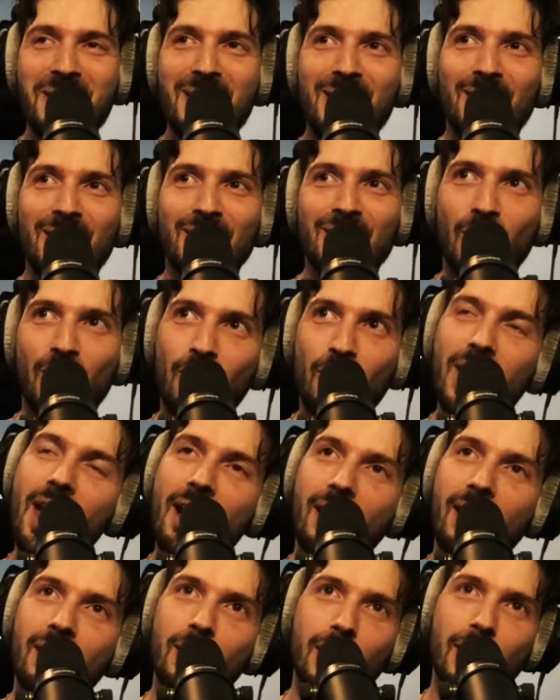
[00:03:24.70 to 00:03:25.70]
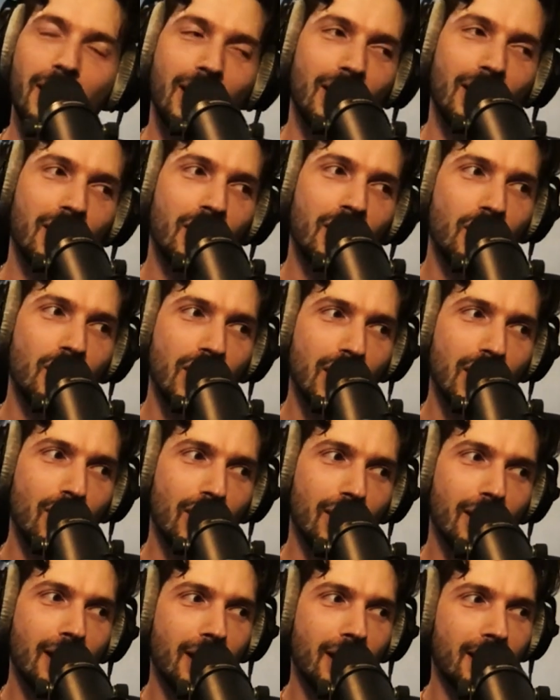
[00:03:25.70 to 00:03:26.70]
So we
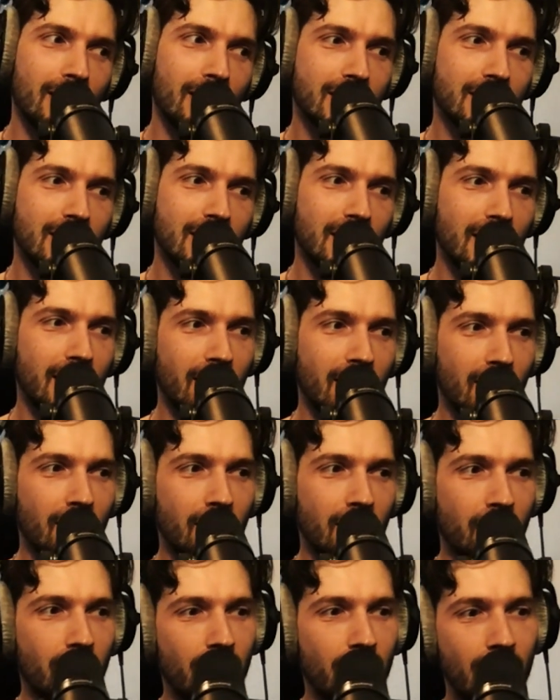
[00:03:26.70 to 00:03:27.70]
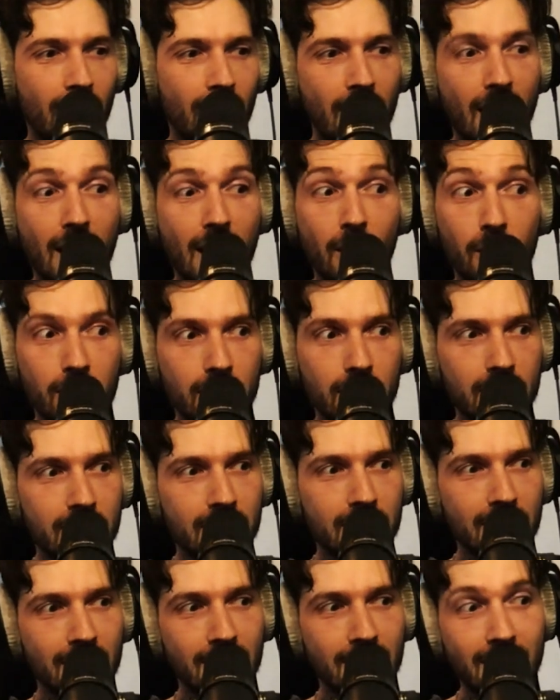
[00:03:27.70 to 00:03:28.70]
were like sitting
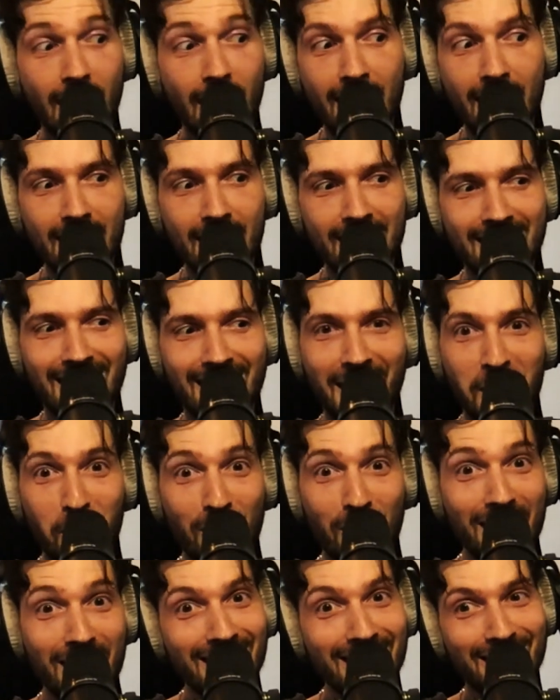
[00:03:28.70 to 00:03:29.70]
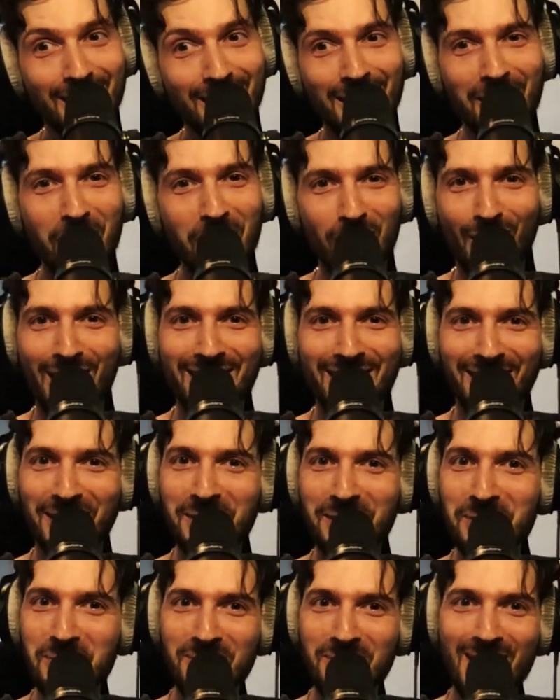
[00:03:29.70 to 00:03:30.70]
hours, days and weeks finding a
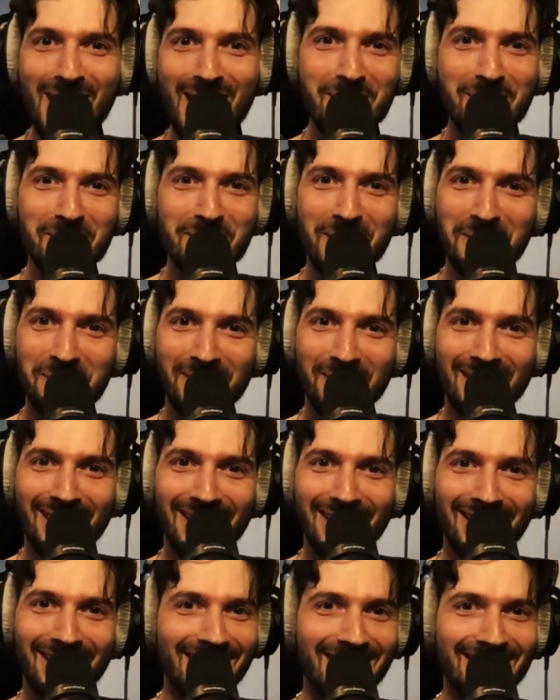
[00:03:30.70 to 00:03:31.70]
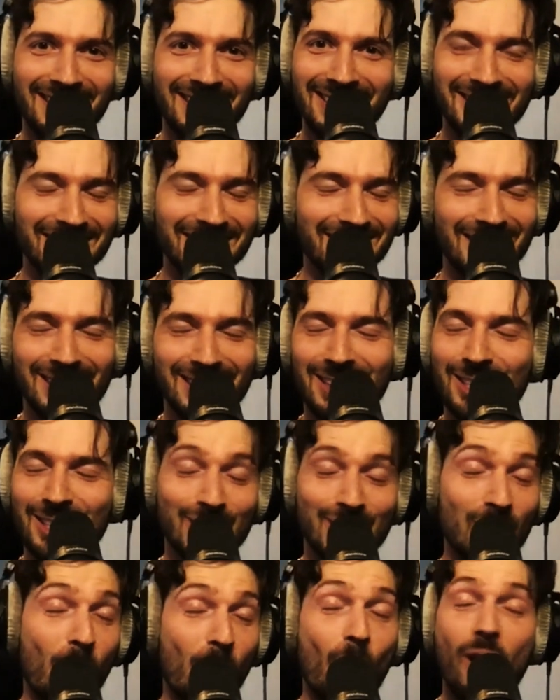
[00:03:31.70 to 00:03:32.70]
new name. Like, this is
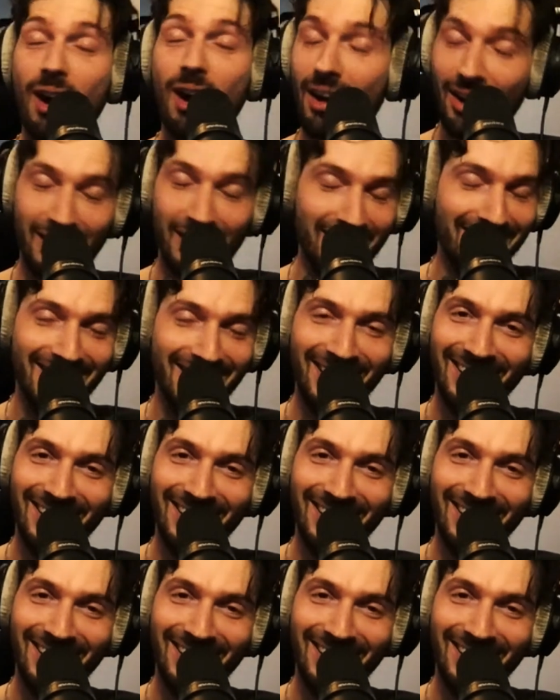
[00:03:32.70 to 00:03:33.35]
so hard.